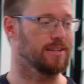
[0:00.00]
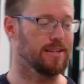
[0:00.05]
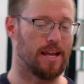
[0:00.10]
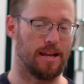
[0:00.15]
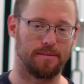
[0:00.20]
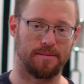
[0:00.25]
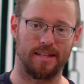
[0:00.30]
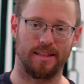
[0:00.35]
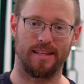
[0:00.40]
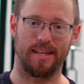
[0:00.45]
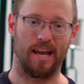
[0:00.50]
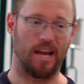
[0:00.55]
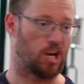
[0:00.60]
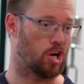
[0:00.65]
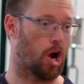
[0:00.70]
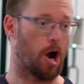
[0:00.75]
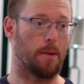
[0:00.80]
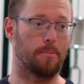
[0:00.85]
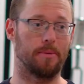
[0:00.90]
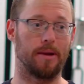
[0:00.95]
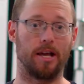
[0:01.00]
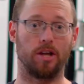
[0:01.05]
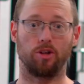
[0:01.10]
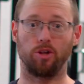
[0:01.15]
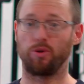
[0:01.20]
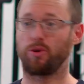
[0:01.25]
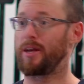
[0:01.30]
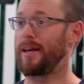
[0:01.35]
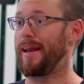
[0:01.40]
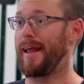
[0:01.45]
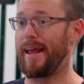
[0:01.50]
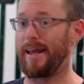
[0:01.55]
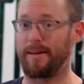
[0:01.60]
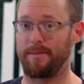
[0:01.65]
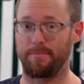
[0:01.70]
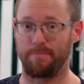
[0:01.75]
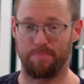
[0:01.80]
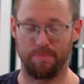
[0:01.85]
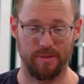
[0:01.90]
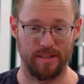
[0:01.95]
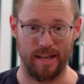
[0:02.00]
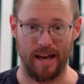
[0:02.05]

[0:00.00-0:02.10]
names at the end, carbonate, gluconate,